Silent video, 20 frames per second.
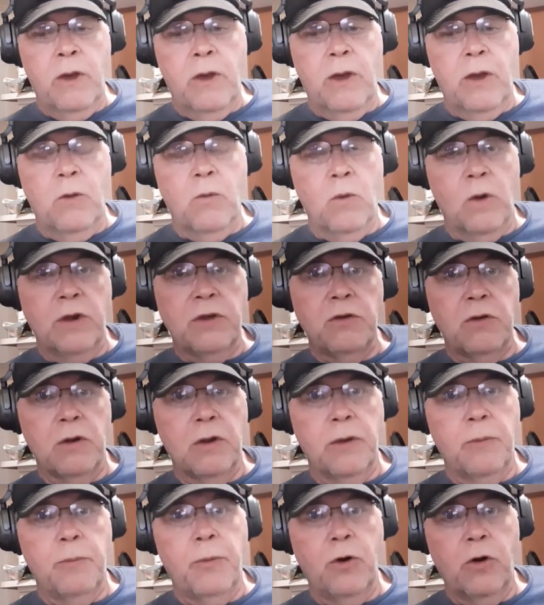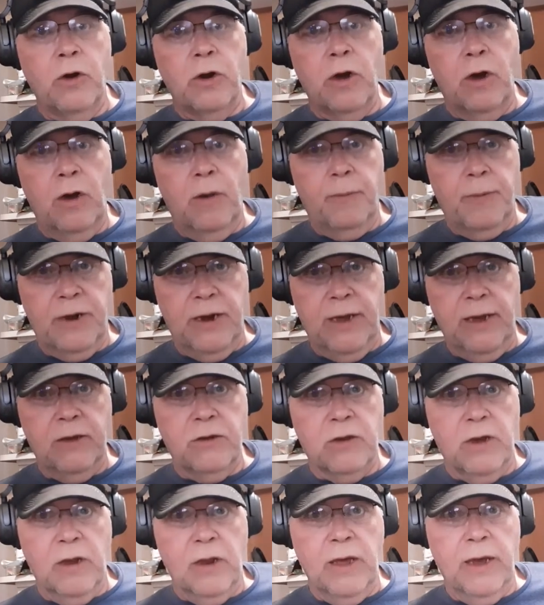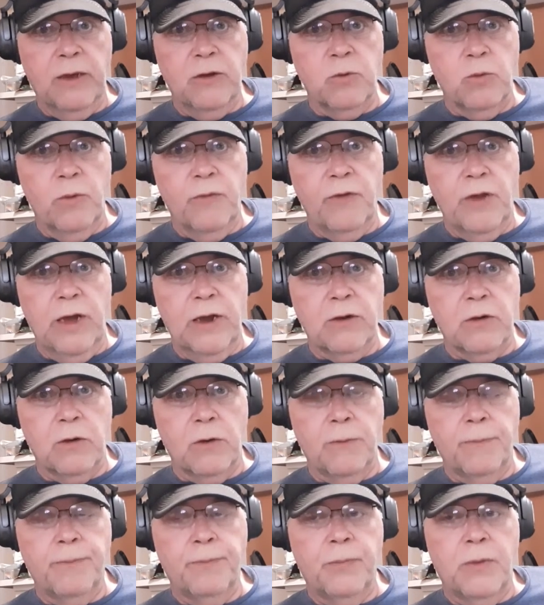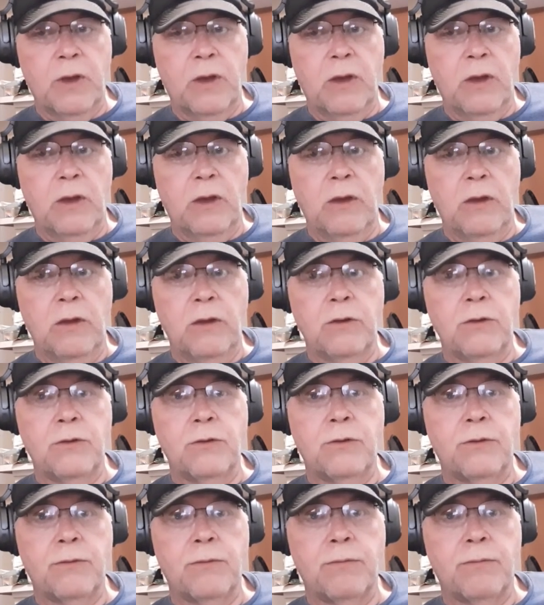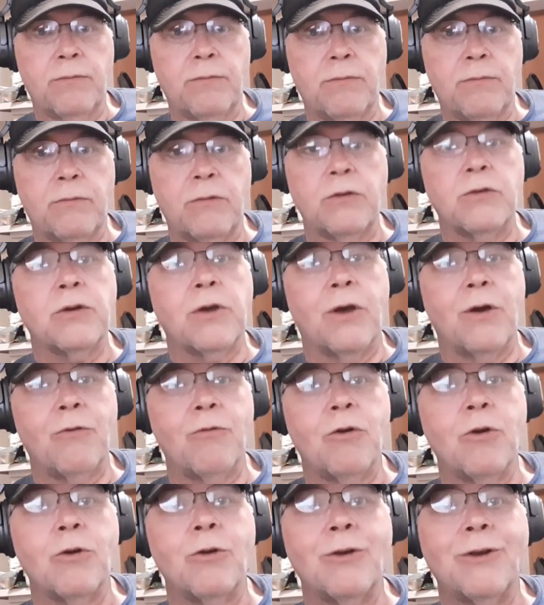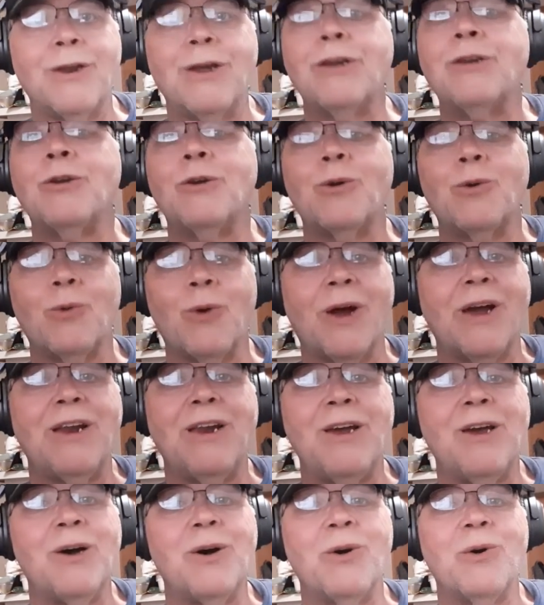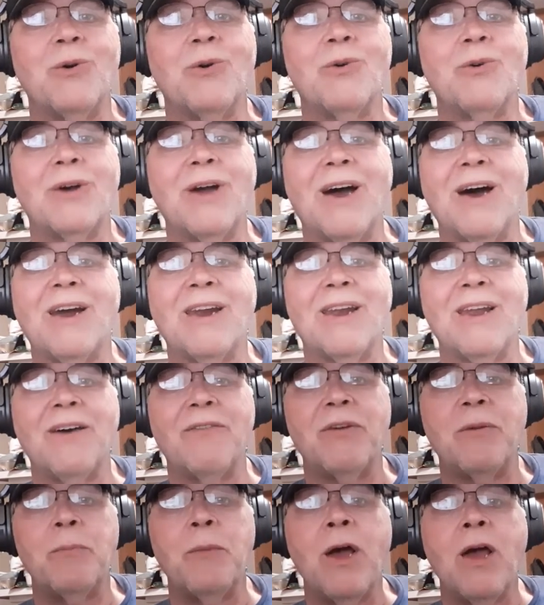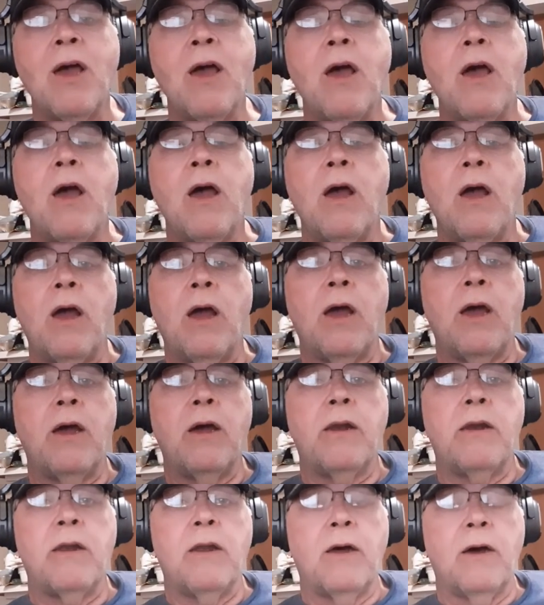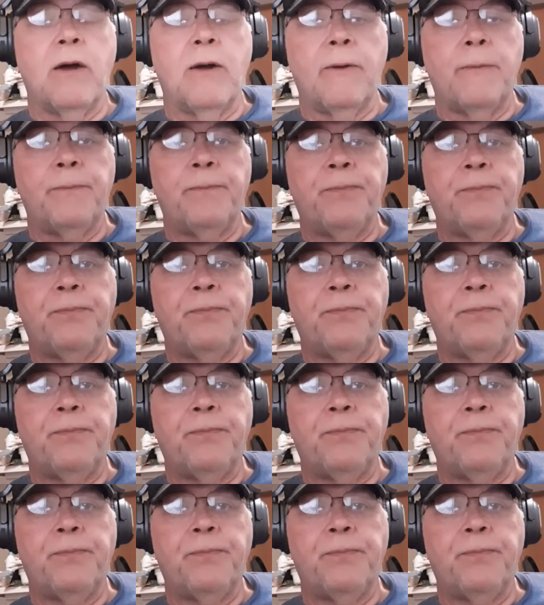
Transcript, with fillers: he recently put up an XLX reflector. He's discovered digital radio, God love him. And uh,